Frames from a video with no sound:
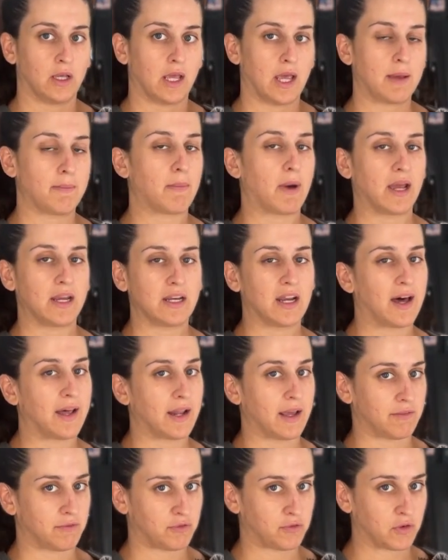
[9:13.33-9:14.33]
It might
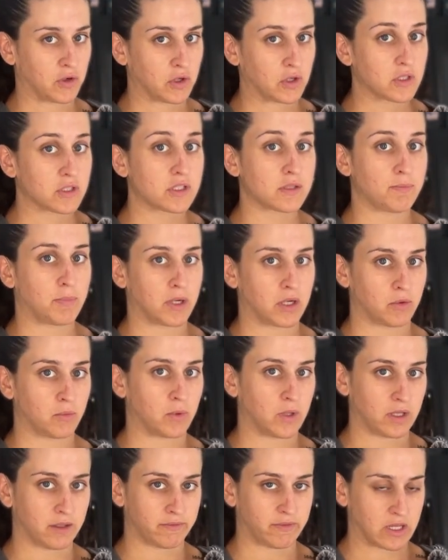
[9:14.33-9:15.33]
not at first, but it
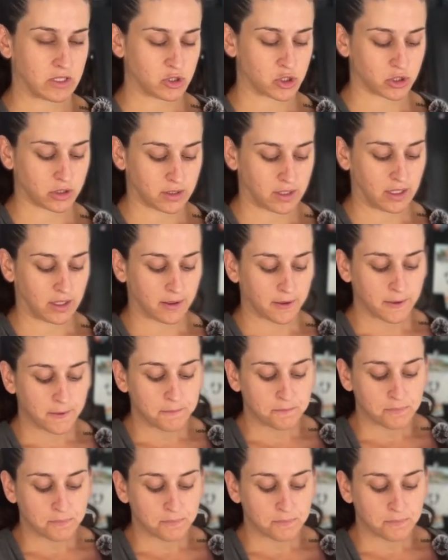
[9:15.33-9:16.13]
will eventually.